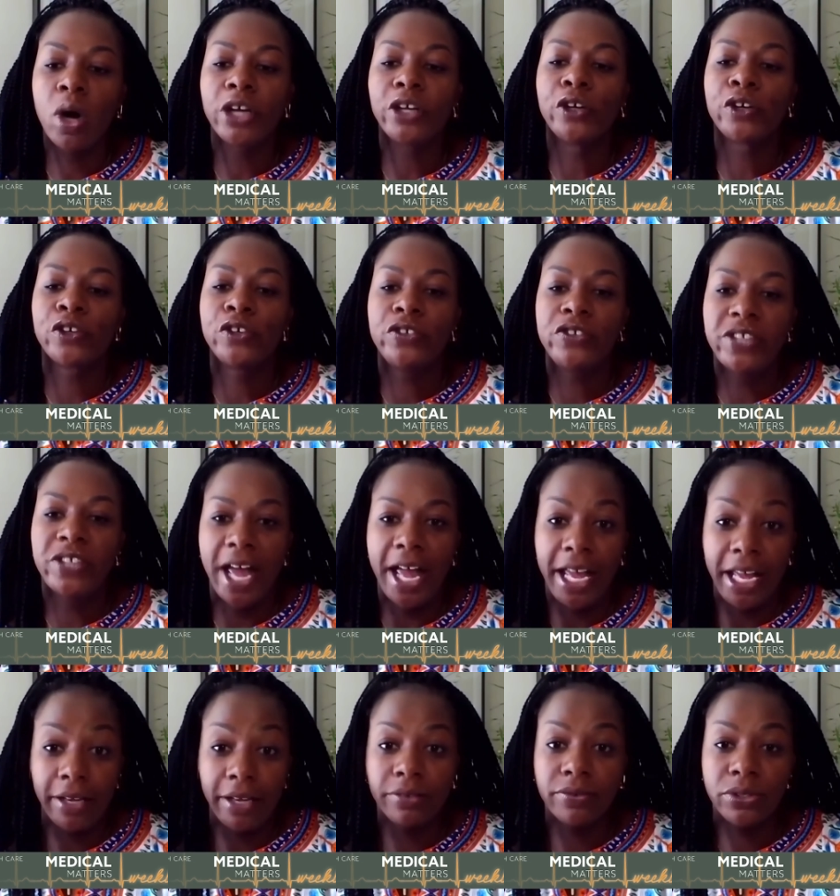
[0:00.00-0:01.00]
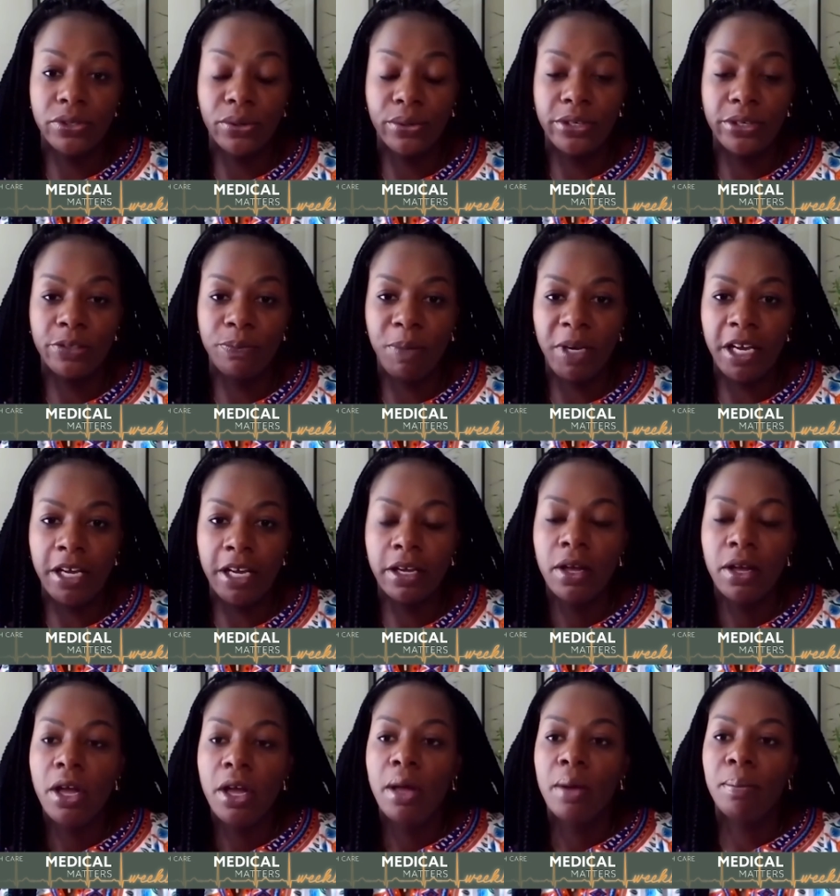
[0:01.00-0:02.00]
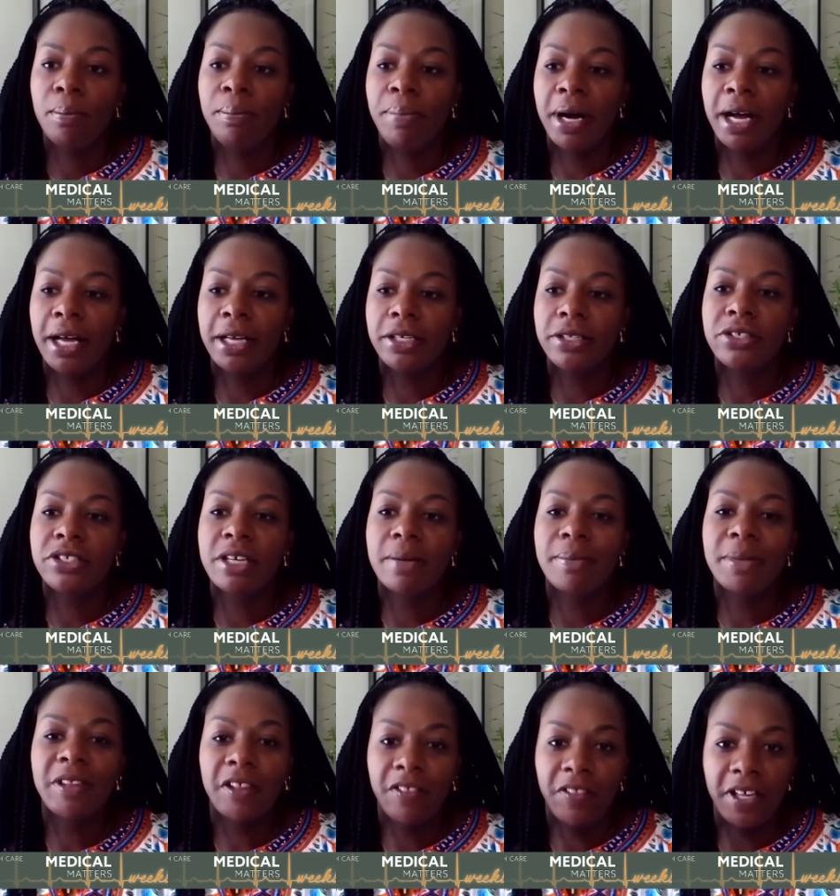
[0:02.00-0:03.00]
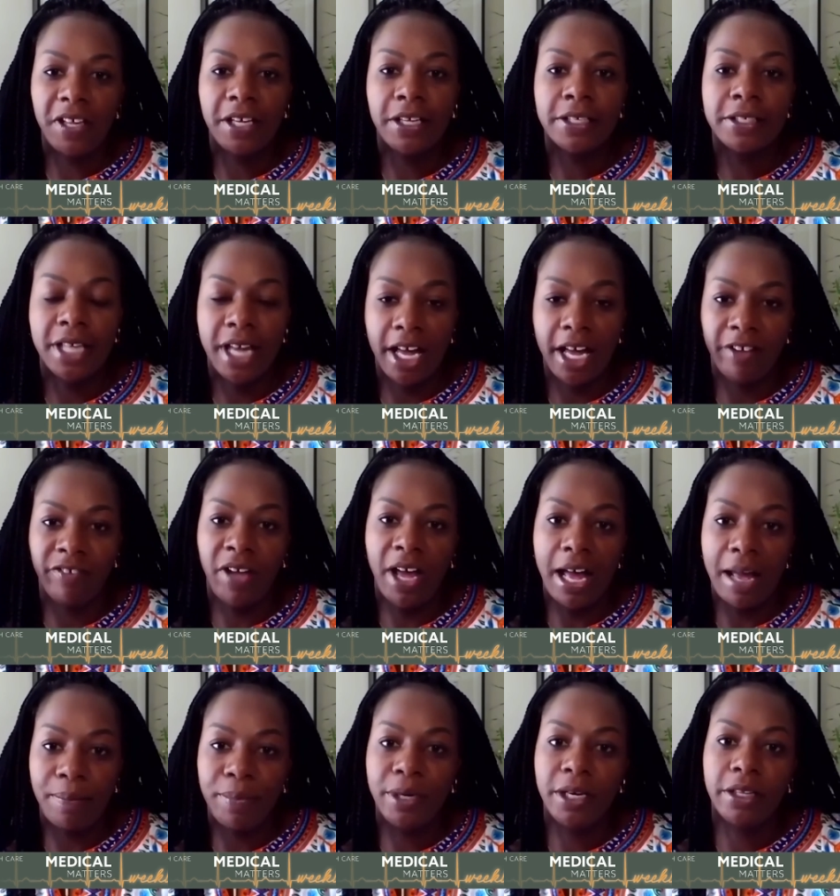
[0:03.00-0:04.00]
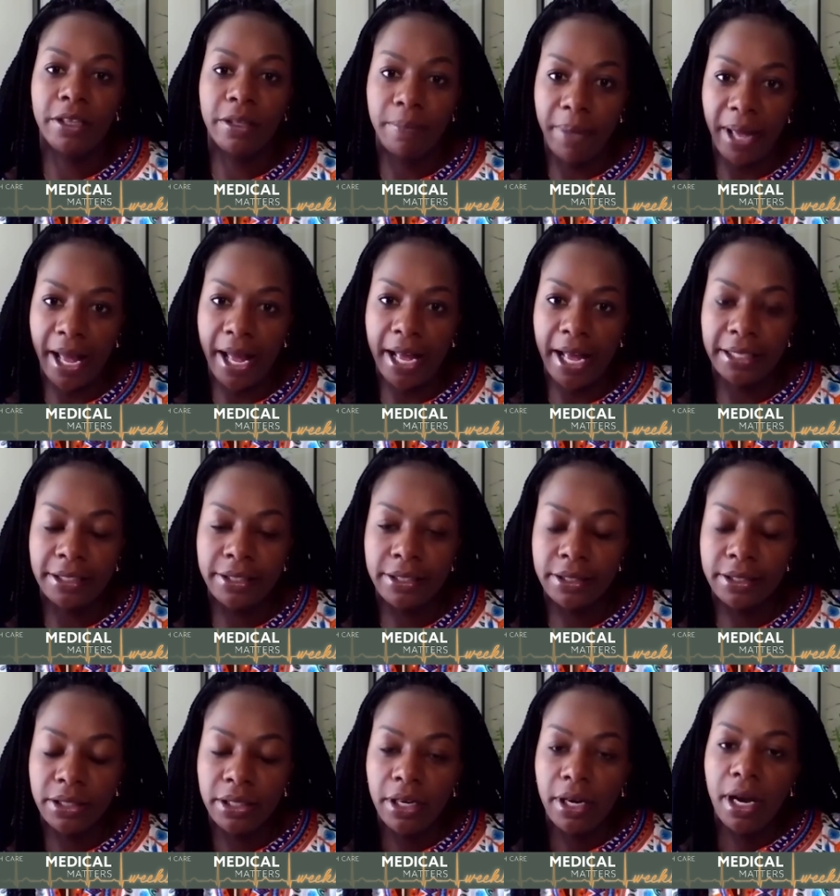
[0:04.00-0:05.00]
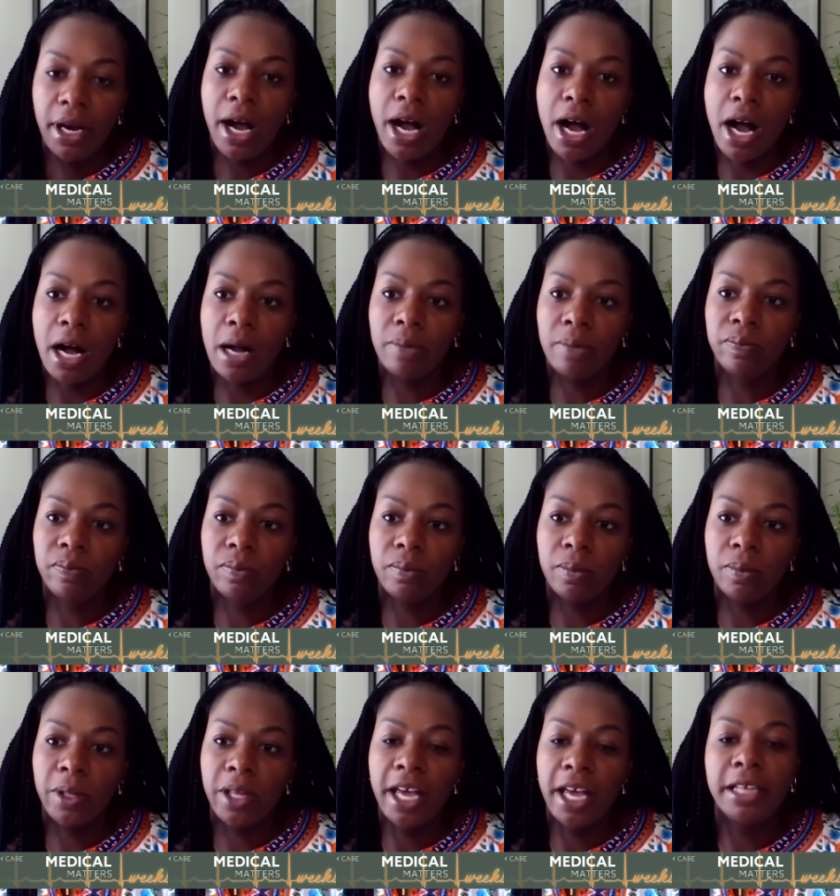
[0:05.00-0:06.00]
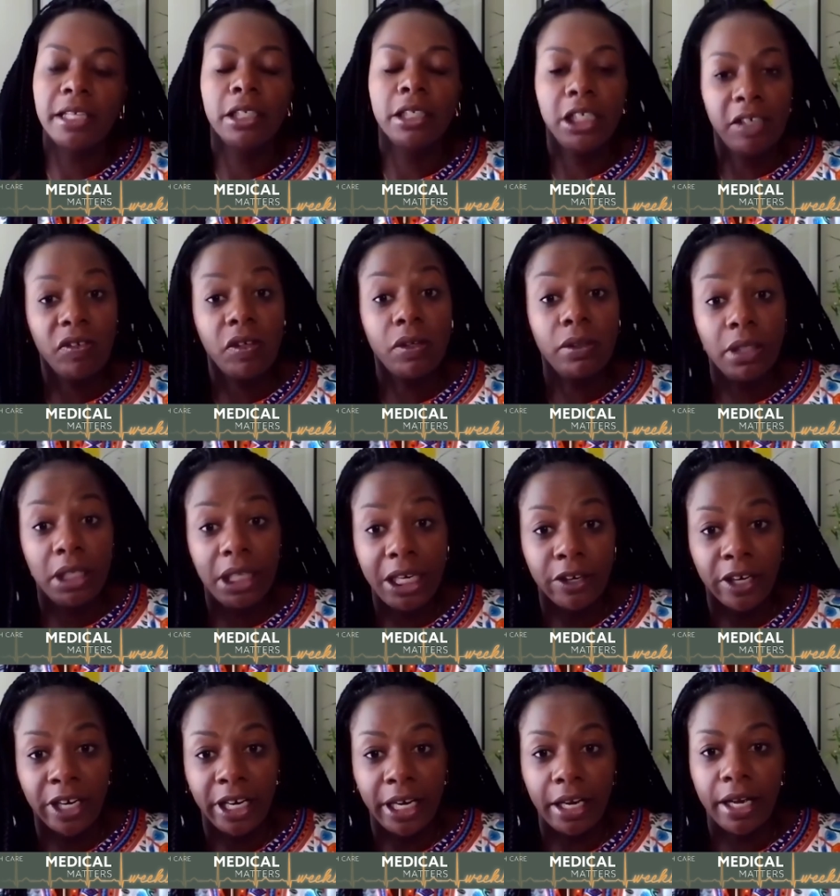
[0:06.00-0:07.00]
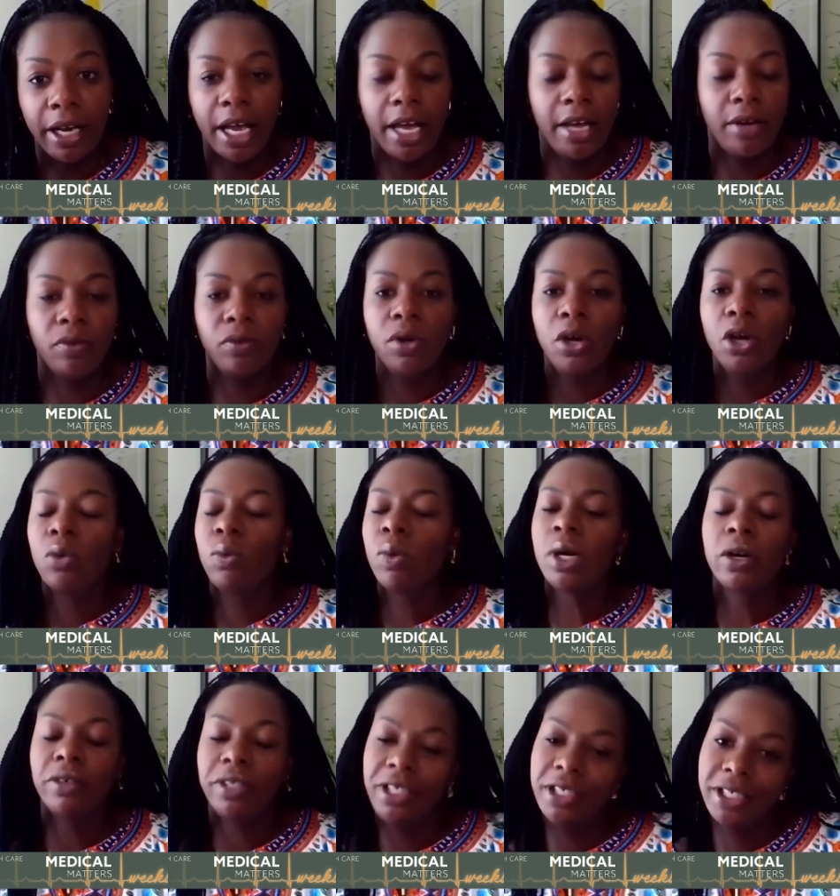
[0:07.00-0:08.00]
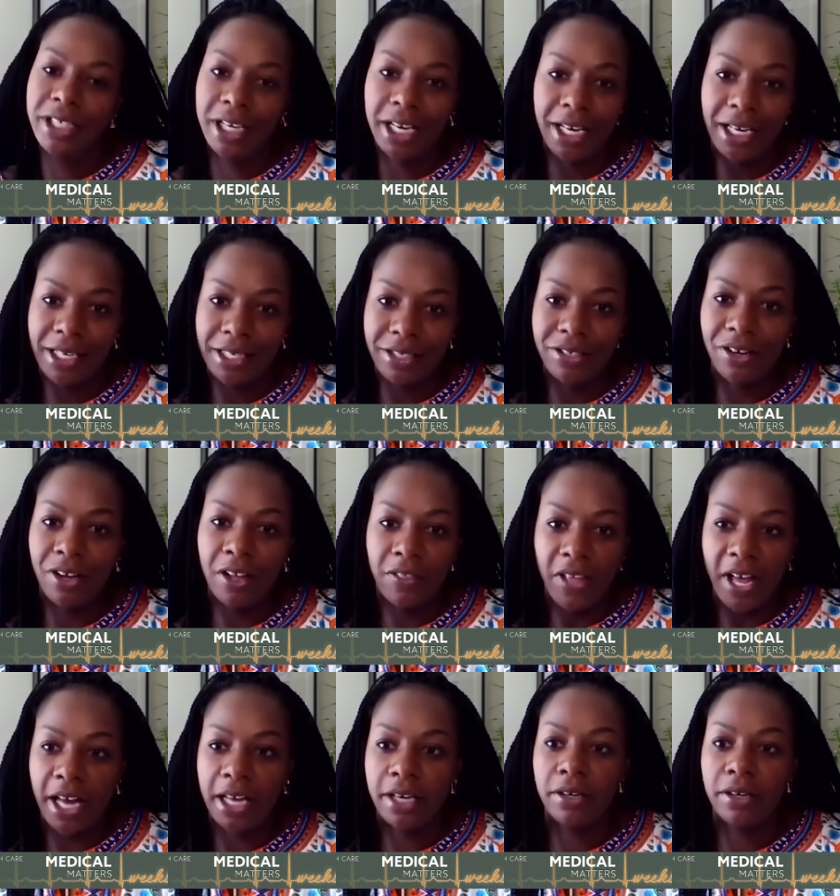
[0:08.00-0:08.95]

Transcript: what you're saying, so to speak, but some of the things that have happened in the past um, can leave you leery. And we don't need to get into all